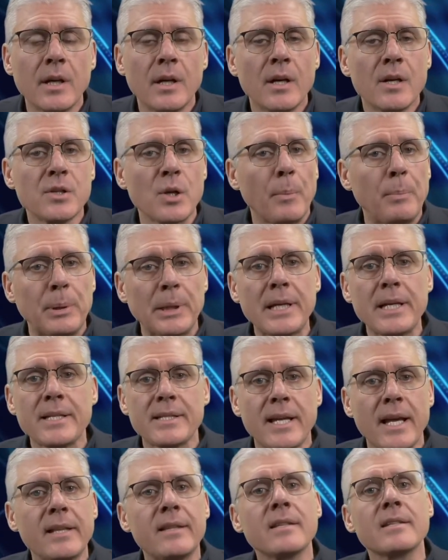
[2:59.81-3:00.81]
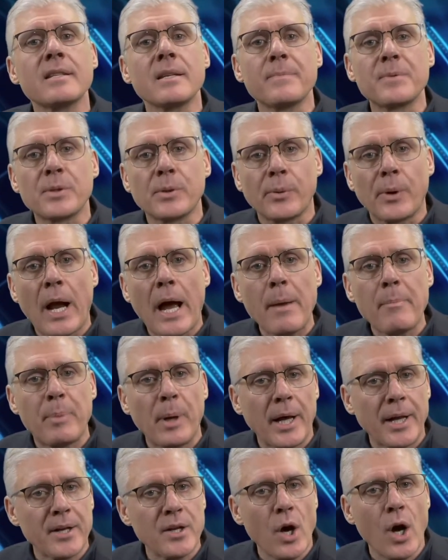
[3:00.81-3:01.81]
So please hit the subscribe
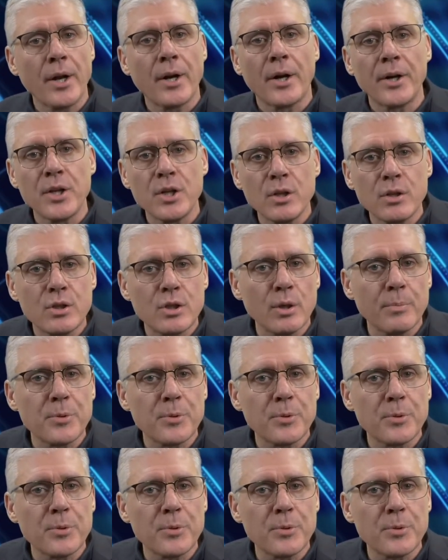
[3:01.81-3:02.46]
button on our YouTube